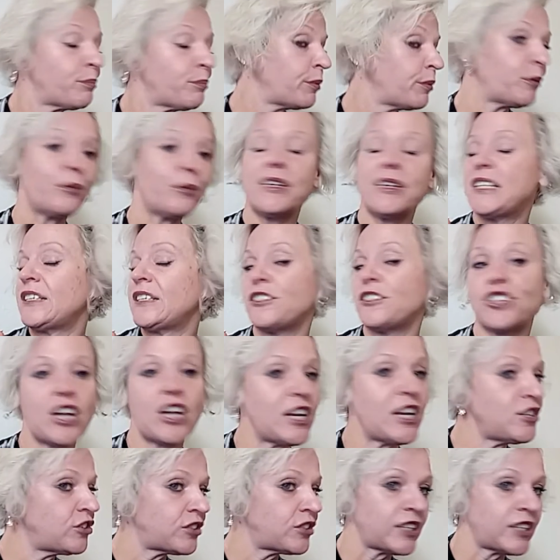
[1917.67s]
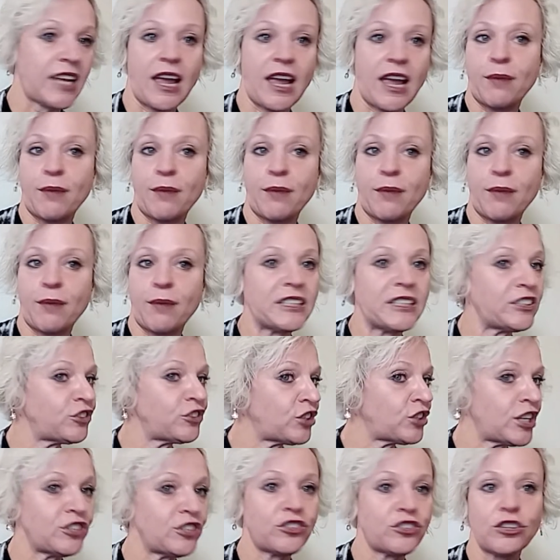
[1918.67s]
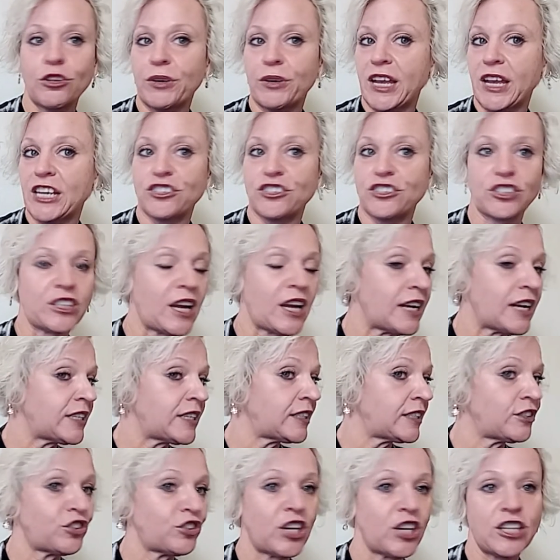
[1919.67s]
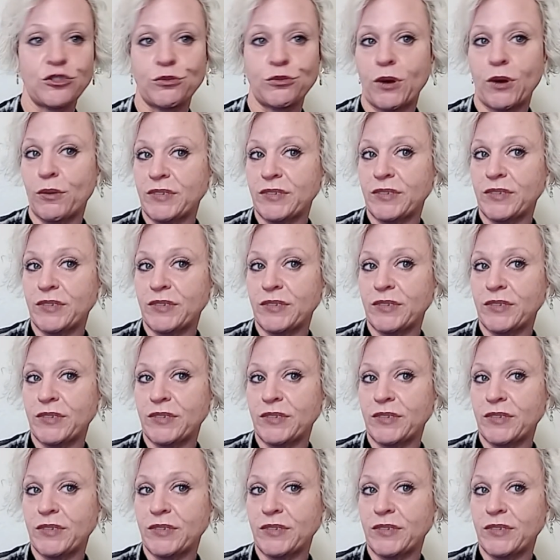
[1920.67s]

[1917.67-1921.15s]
But we didn't change the camera. We didn't change the location. I didn't change where I was